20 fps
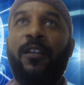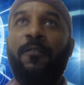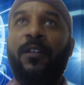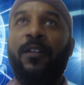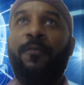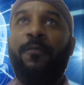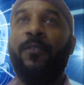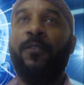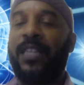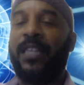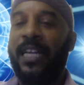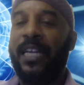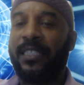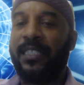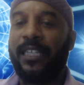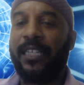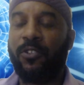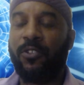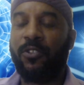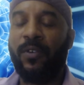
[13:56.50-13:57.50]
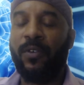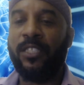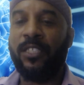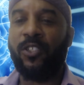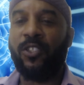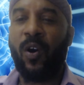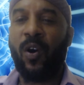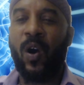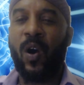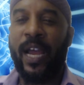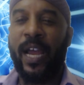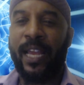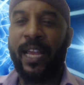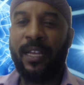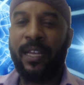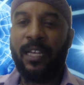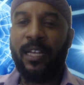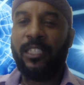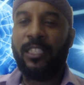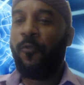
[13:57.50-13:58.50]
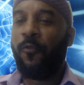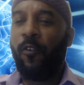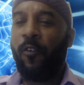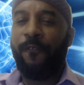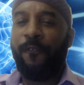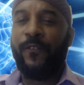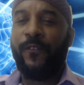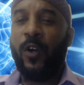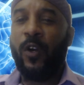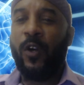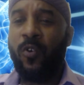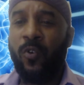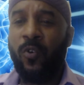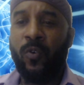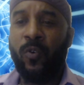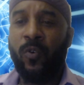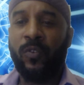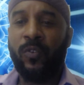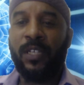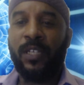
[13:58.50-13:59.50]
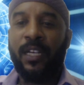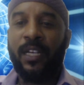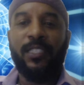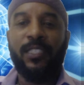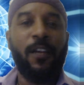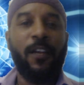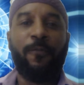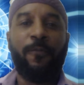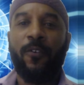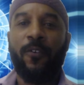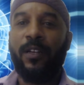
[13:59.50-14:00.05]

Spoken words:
things that you enjoy, different foods, different